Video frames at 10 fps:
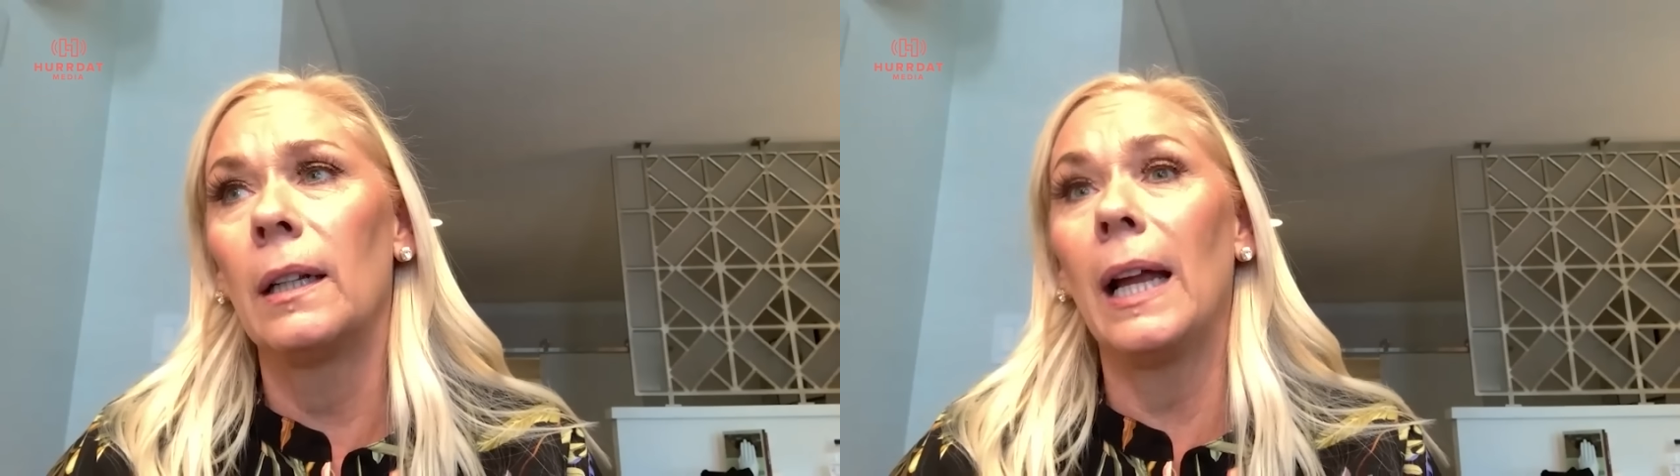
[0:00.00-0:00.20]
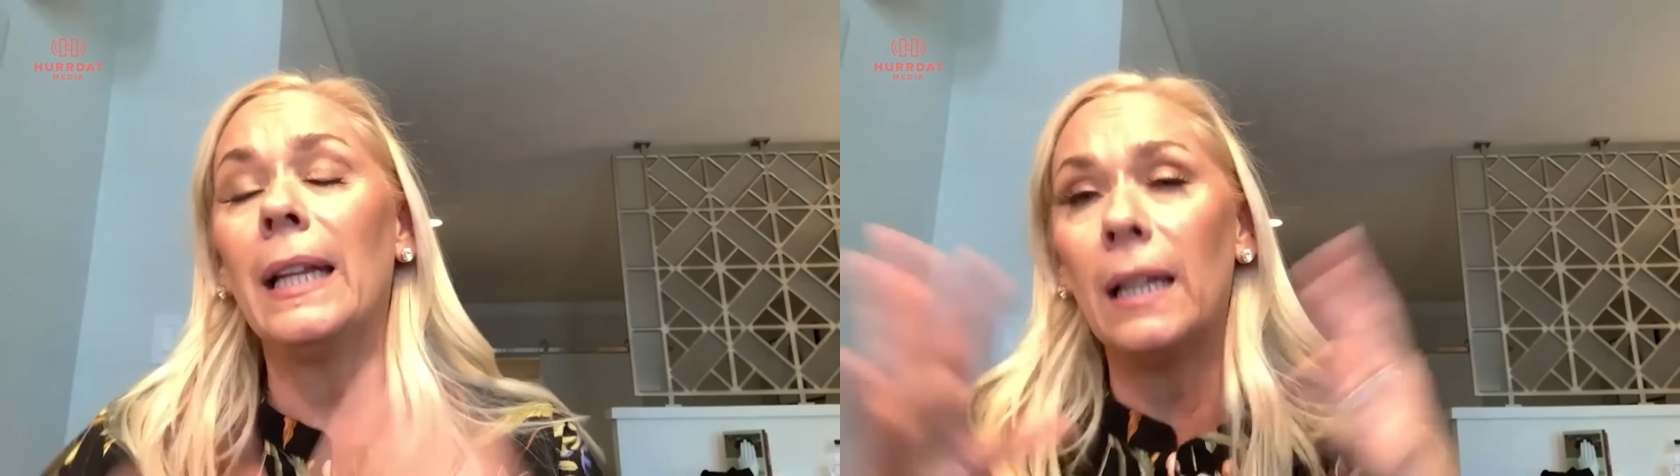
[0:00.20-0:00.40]

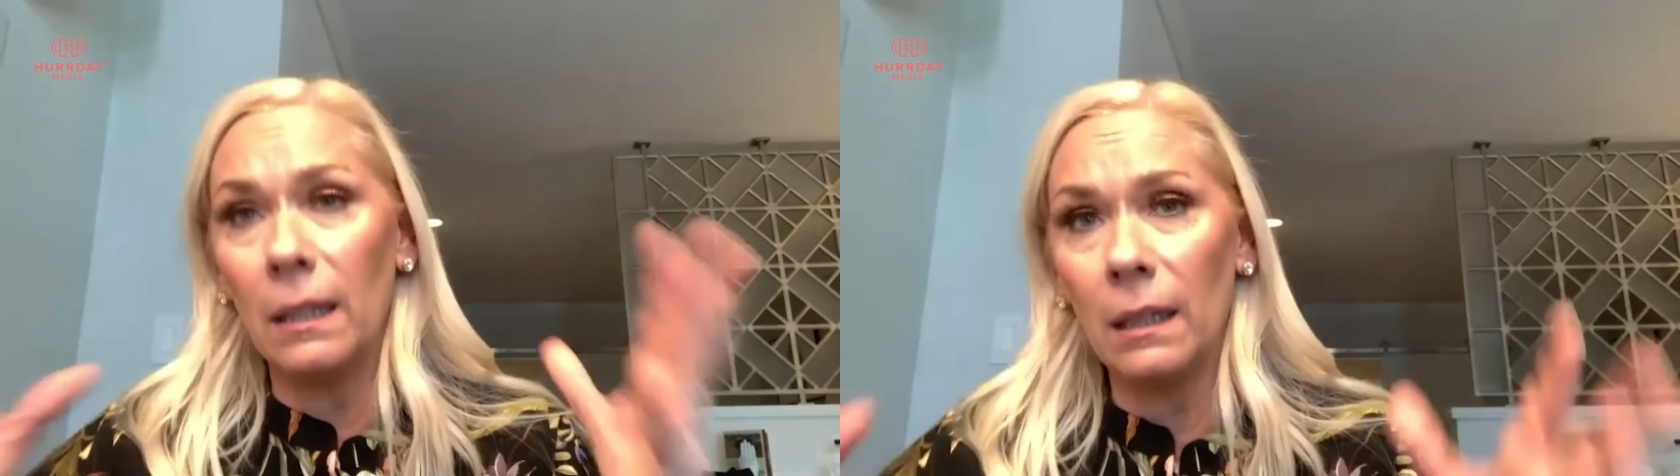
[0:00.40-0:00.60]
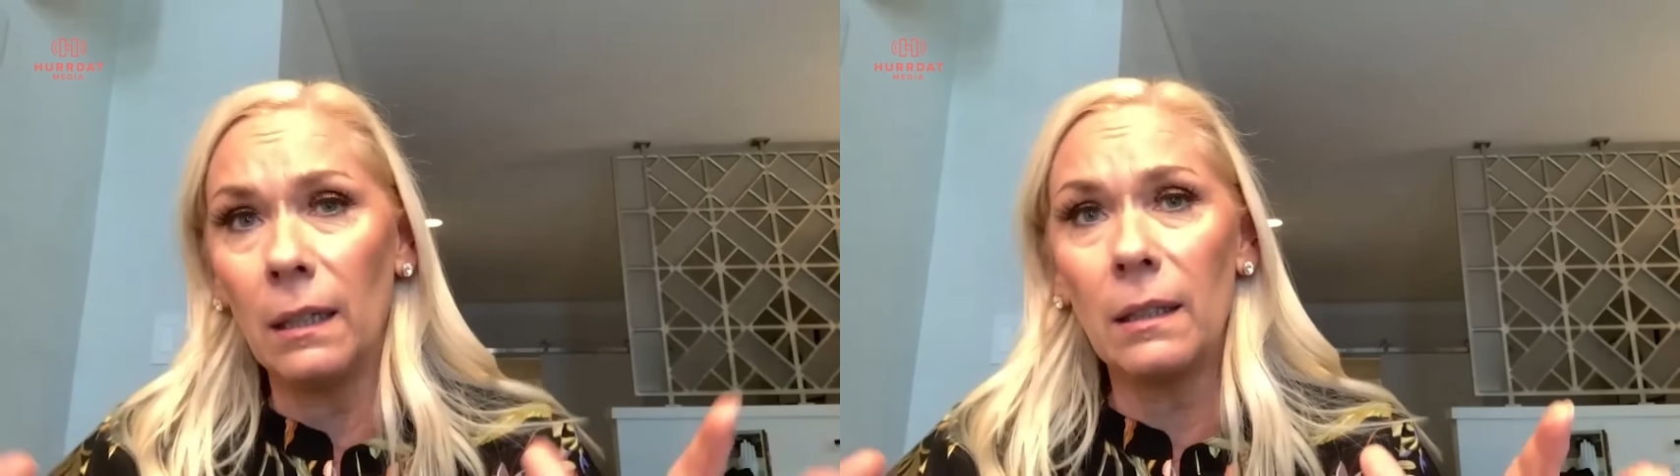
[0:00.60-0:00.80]

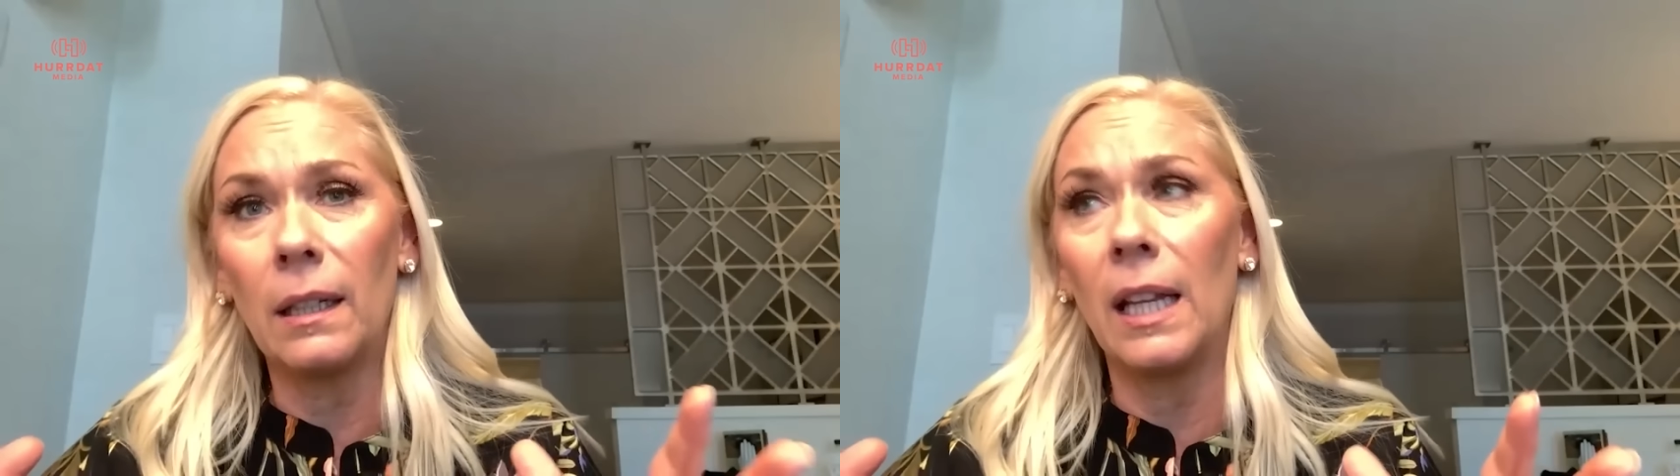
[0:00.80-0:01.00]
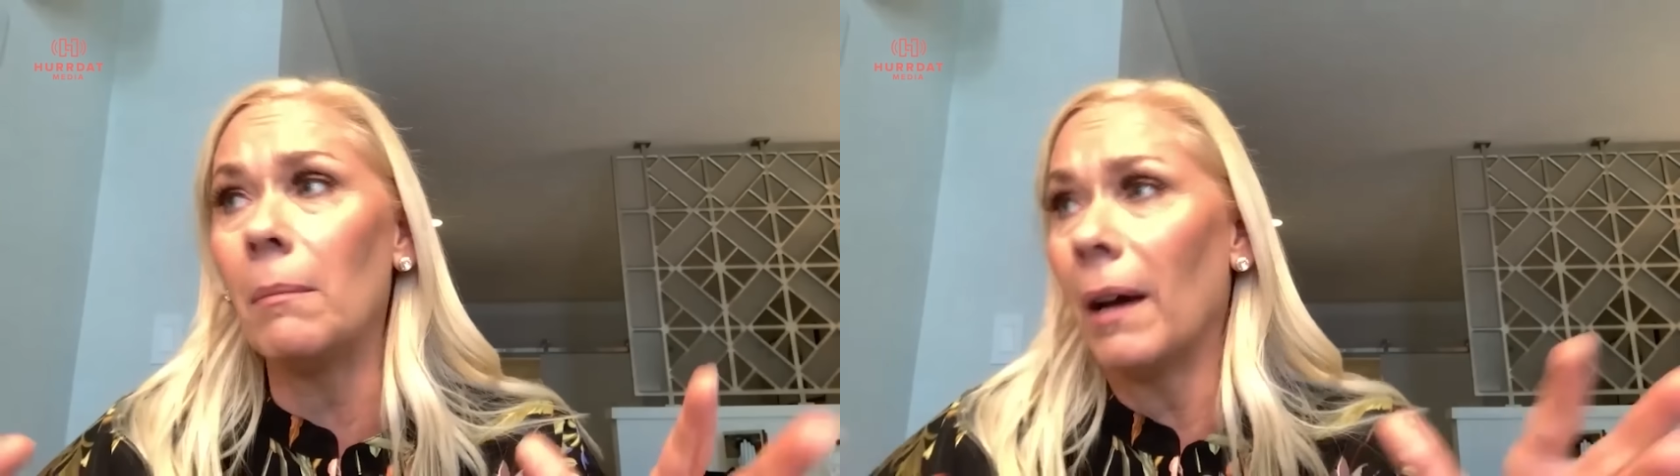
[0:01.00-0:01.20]
and
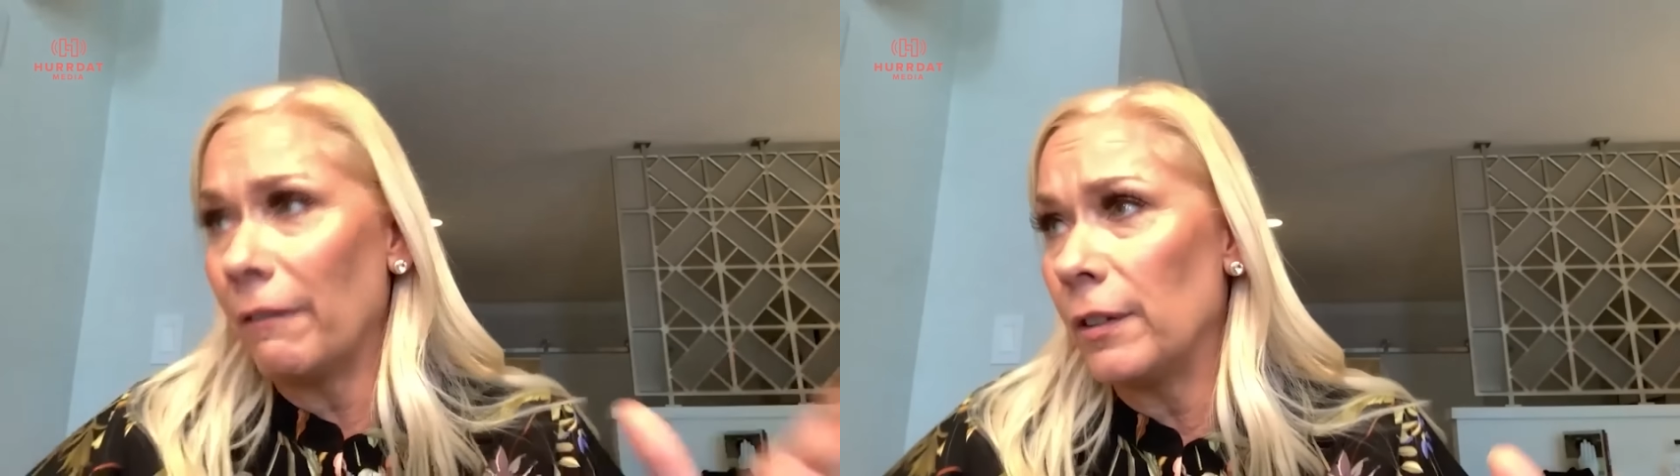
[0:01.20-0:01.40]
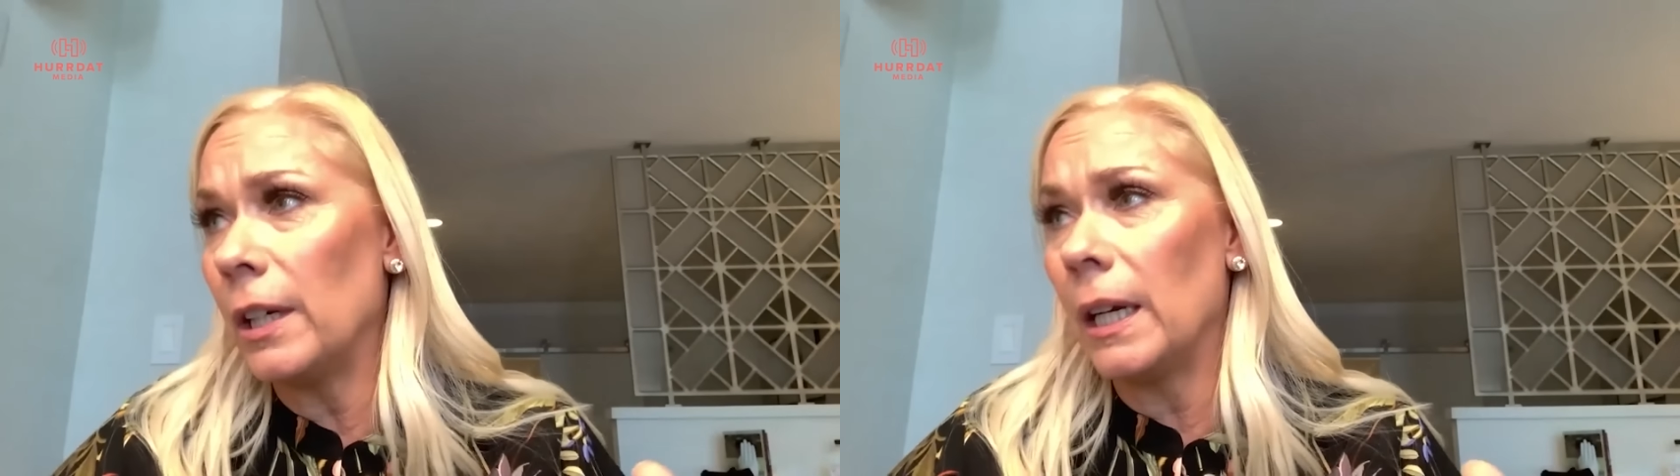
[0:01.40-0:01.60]
keep my
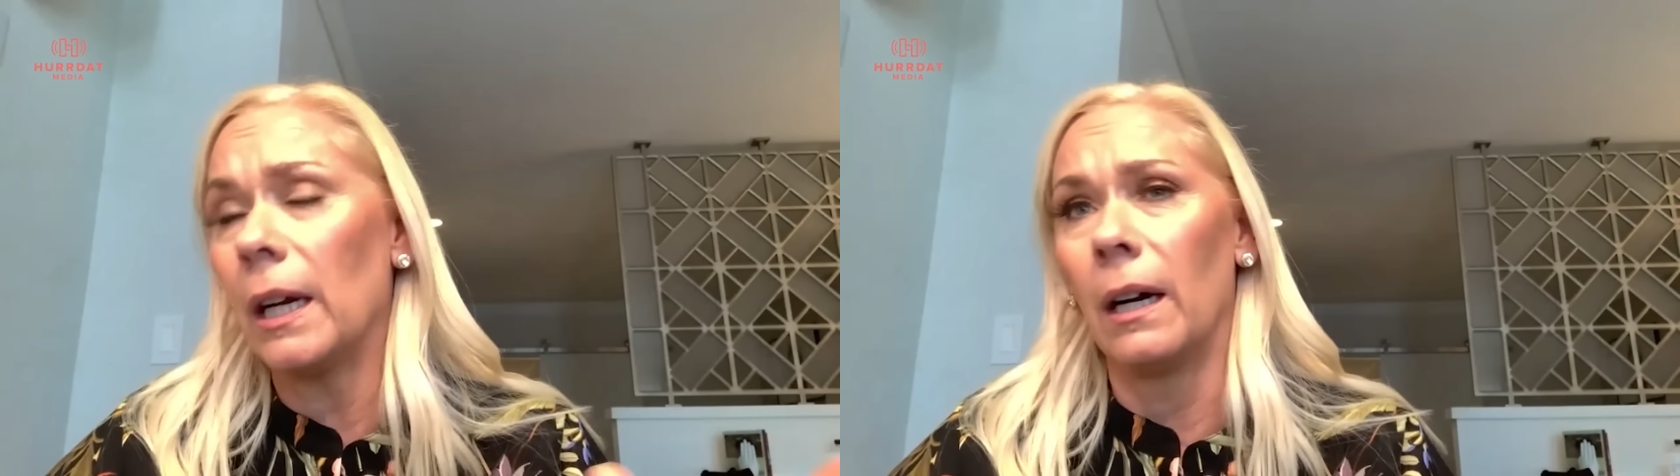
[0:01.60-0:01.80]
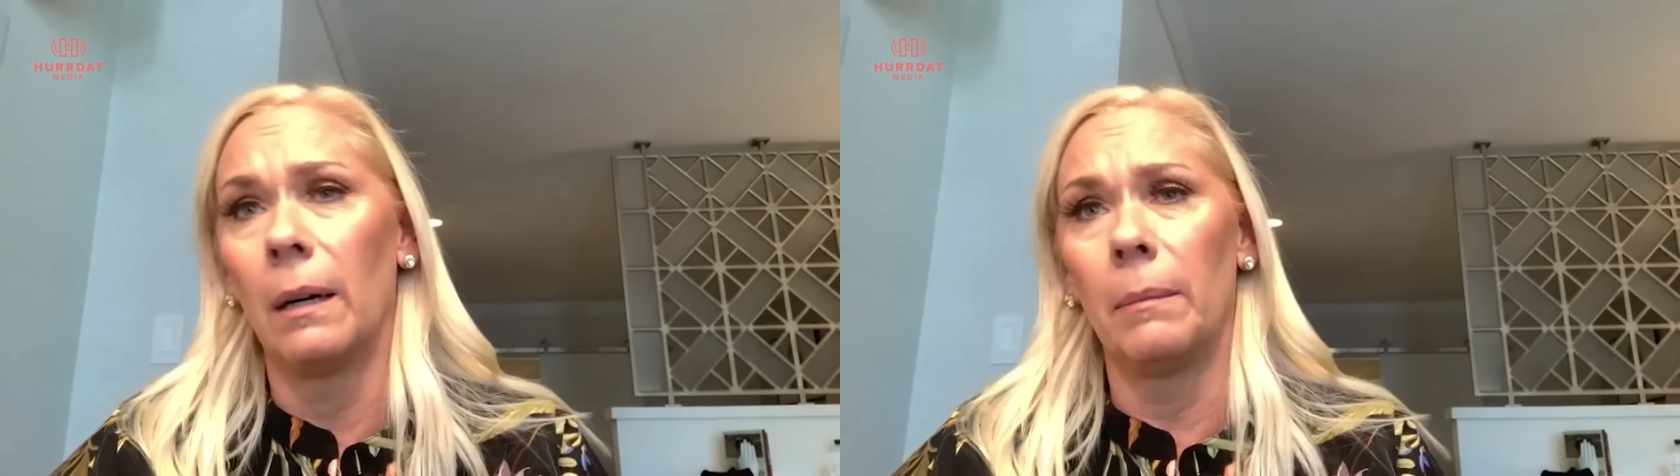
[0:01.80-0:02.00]
foot in
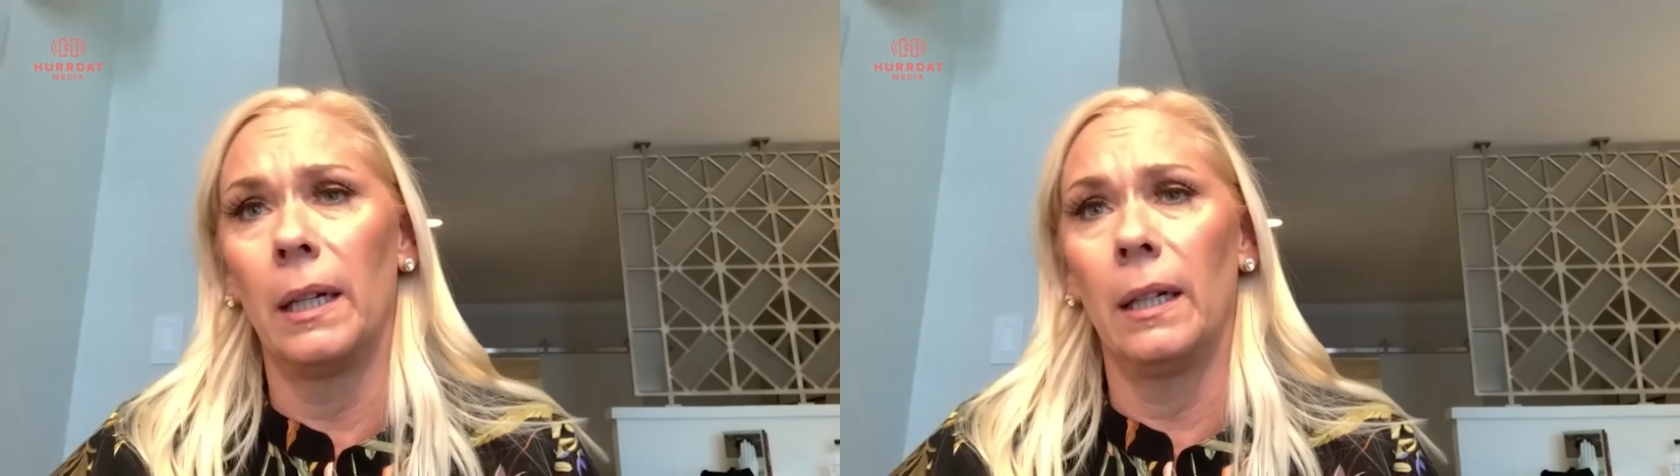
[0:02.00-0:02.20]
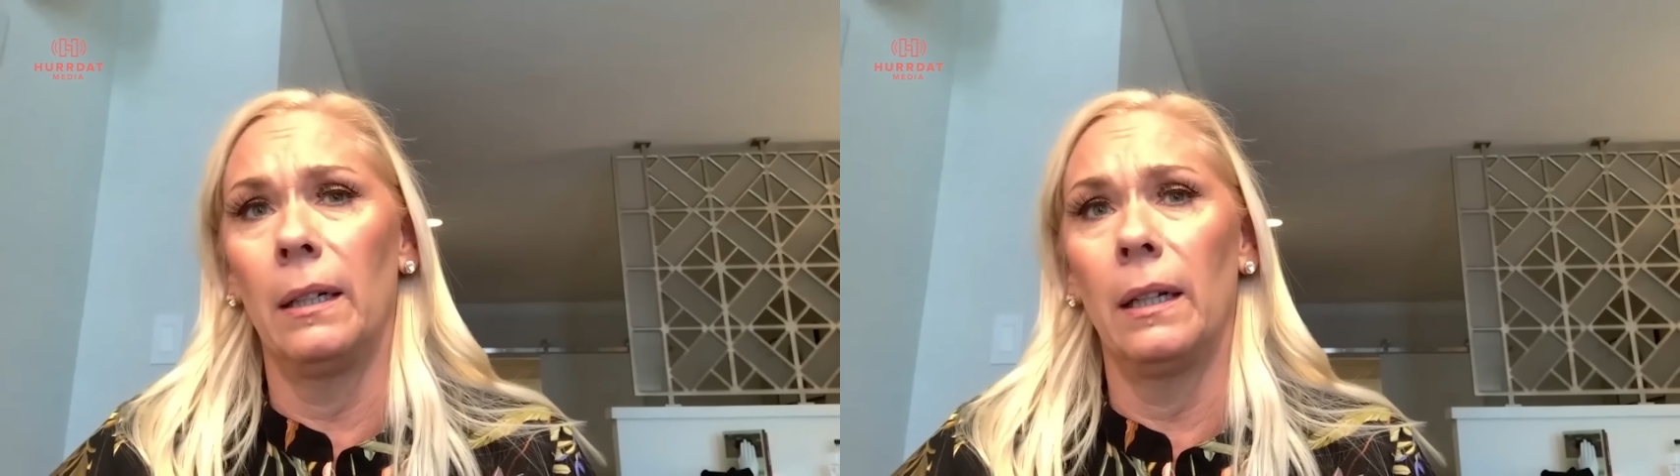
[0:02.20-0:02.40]
comedy,